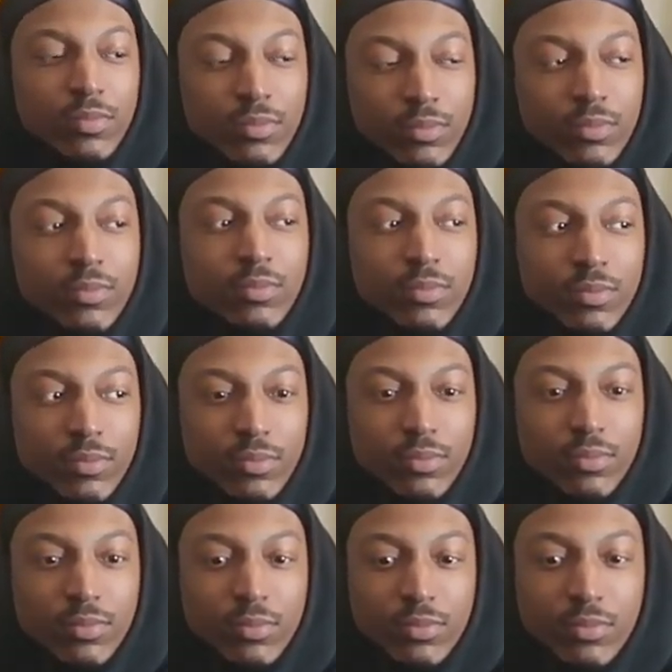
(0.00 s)

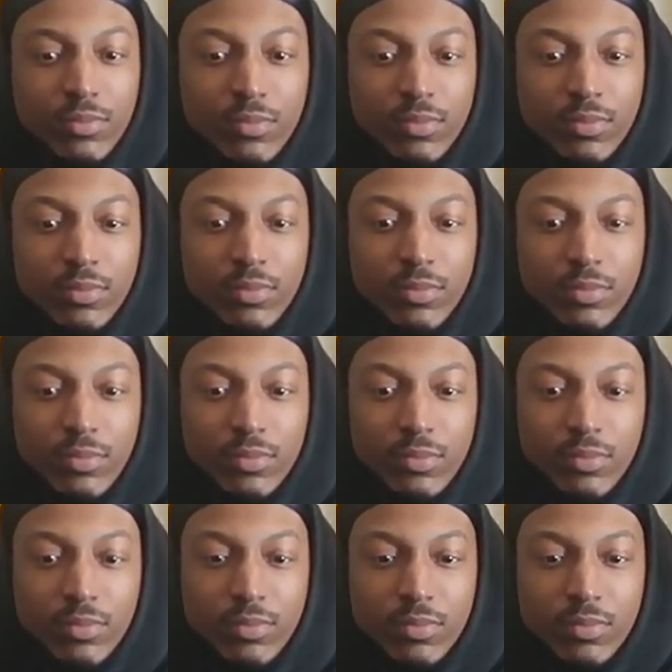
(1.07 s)
The person shown says nothing.